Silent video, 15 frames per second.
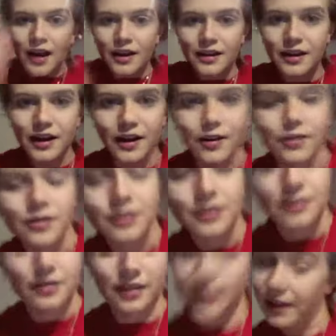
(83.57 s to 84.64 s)
Now
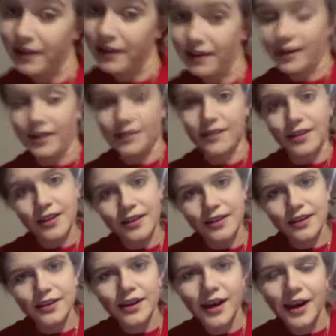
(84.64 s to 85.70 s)
that I can't see
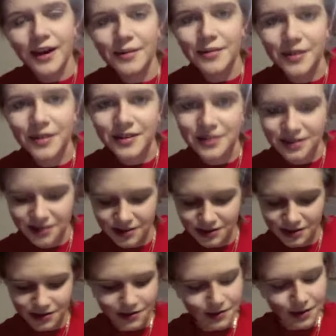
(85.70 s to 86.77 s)
anything, I'm going to show
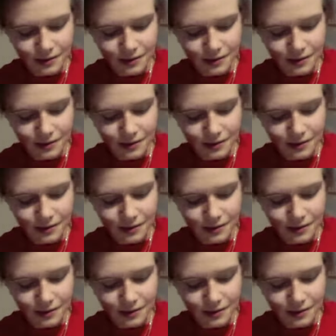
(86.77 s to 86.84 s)
you